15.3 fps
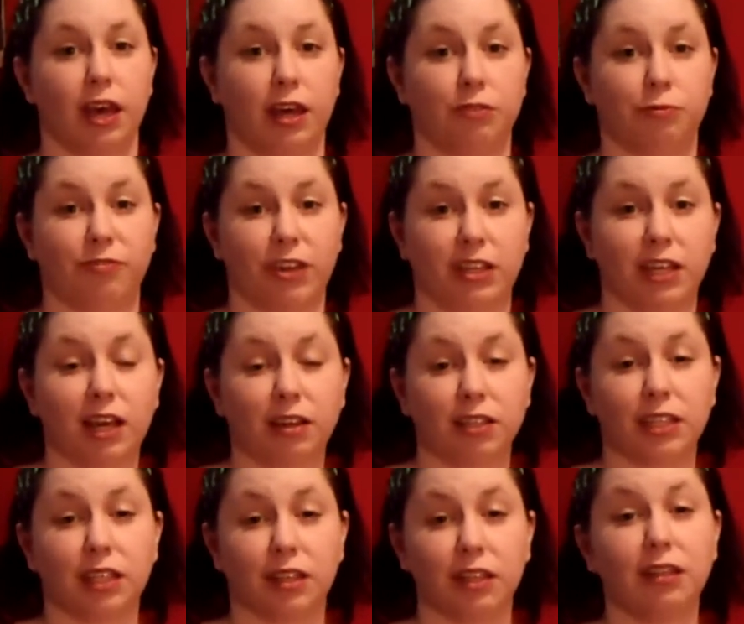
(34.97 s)
And
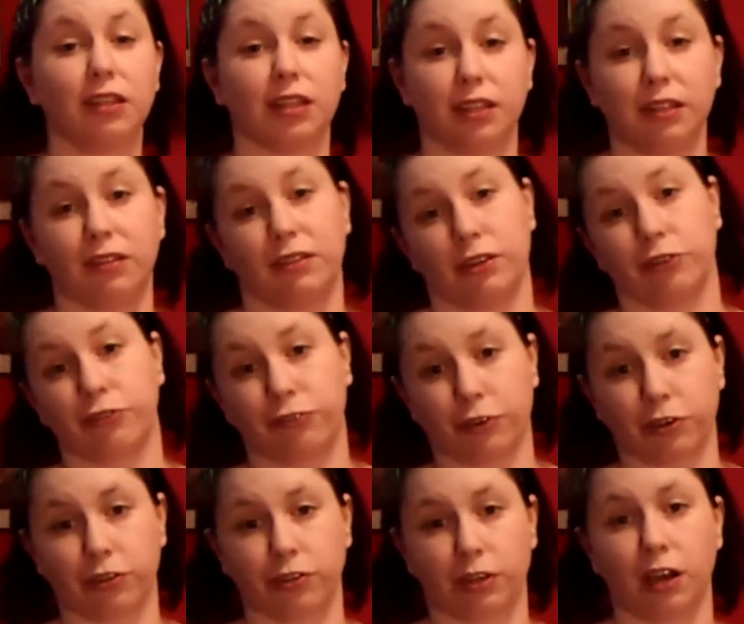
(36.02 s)
Fatality, this is their
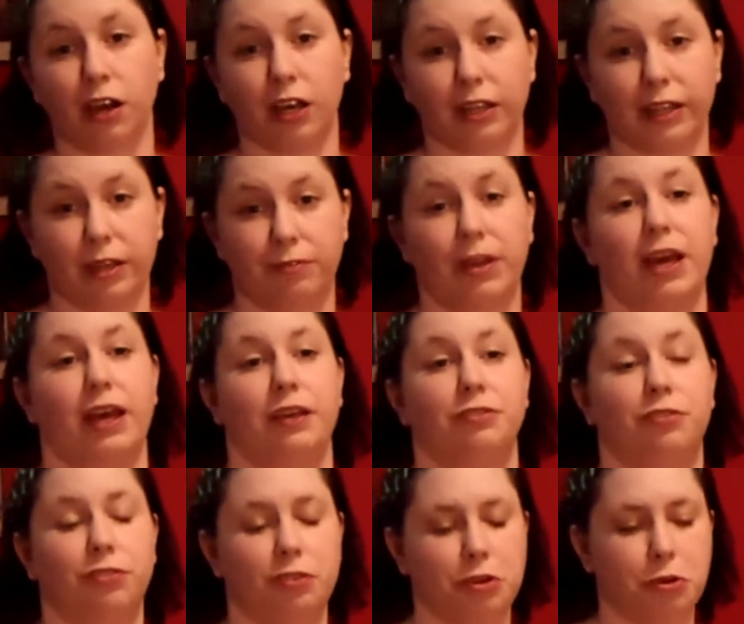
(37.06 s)
first con they've had.
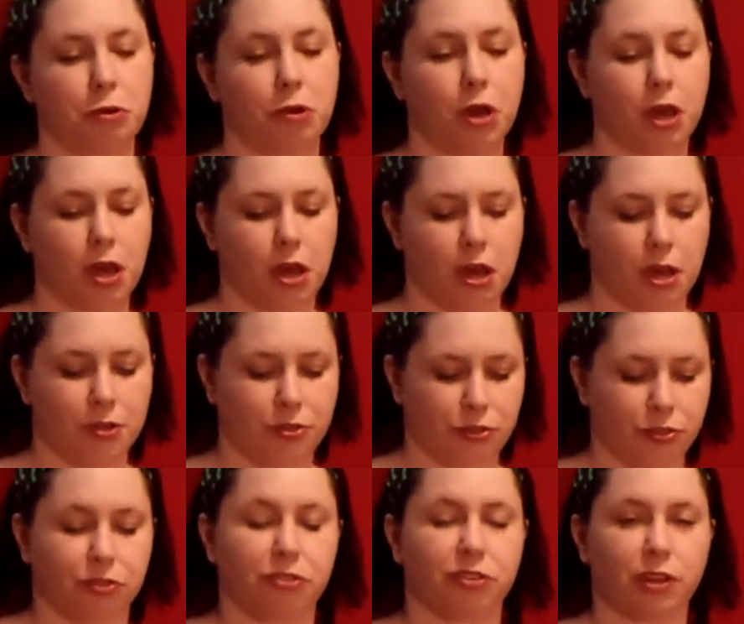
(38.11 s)
So
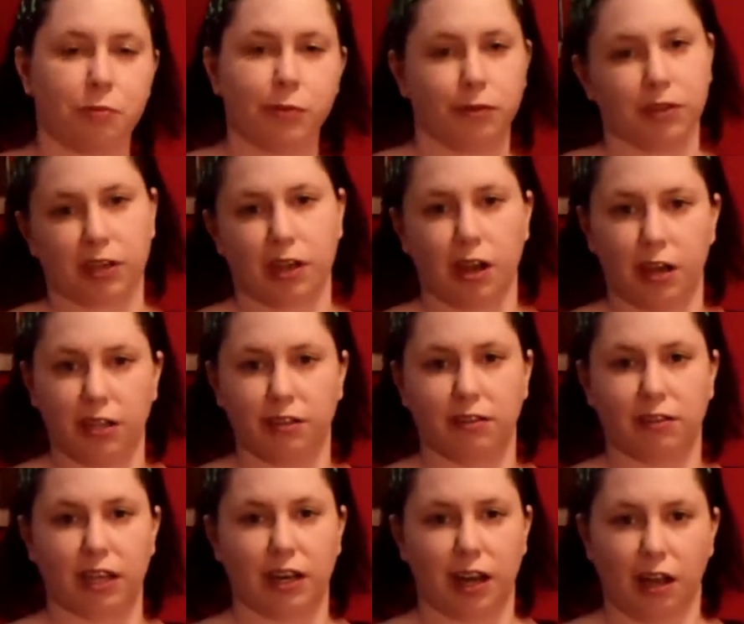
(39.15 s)
some of the
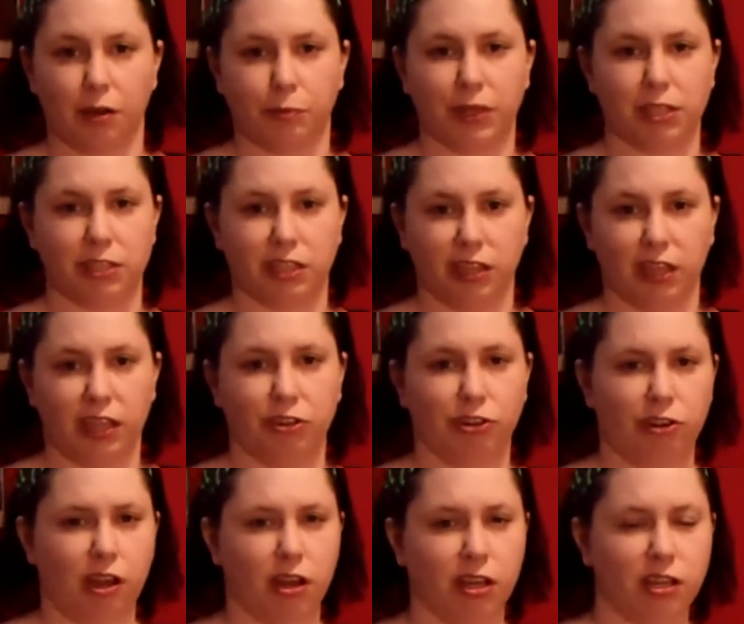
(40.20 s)
cons that I'll mention
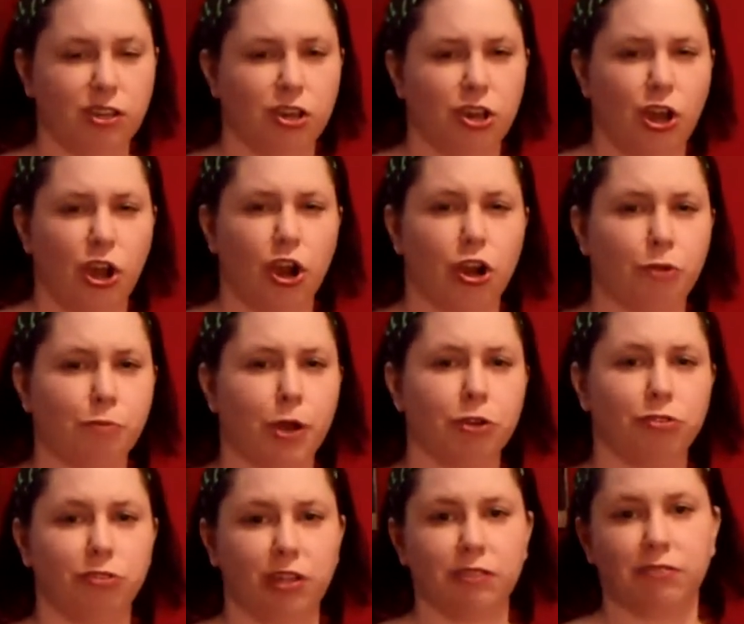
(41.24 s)
later on are
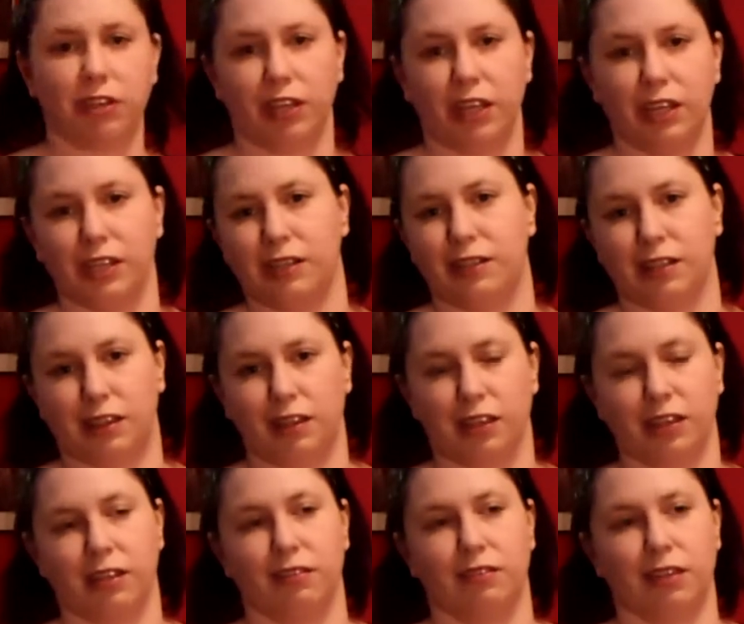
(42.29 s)
mostly related to
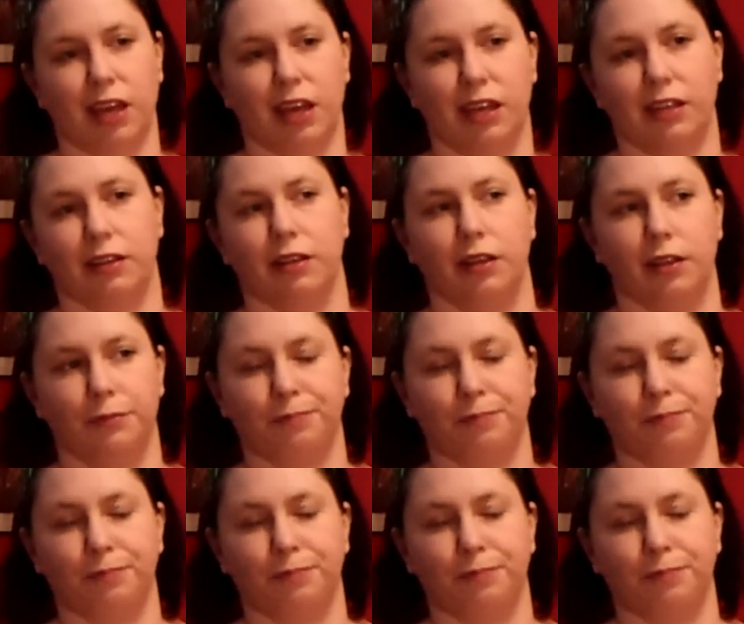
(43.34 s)
things that